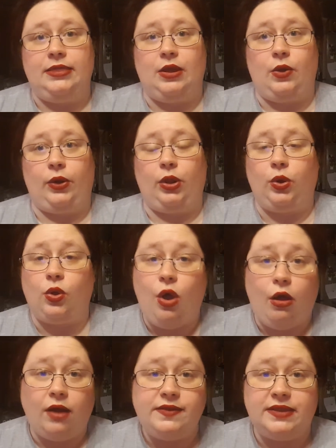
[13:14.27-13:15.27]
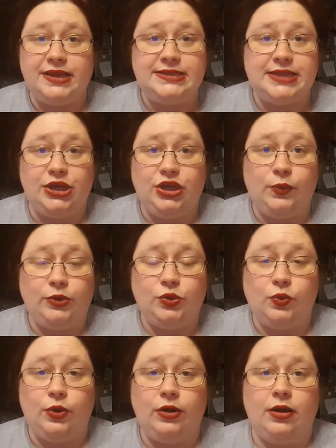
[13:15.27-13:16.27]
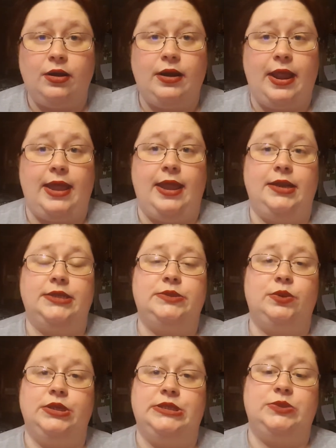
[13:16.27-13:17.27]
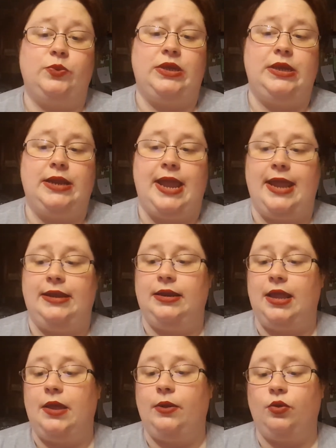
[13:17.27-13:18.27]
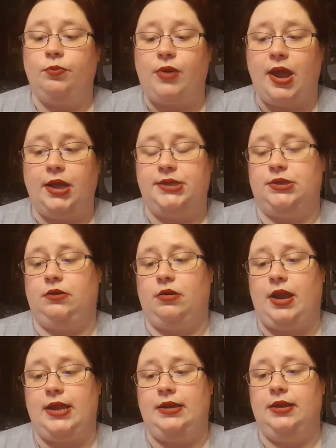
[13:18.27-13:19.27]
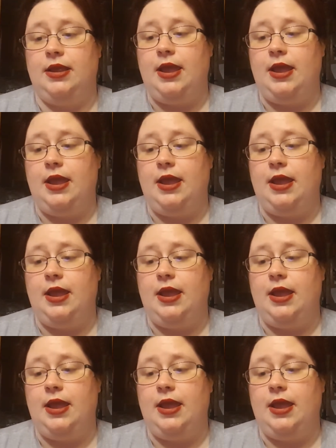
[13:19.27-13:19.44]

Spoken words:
on a little card that they send you when you order, and it's really sweet, and products are great.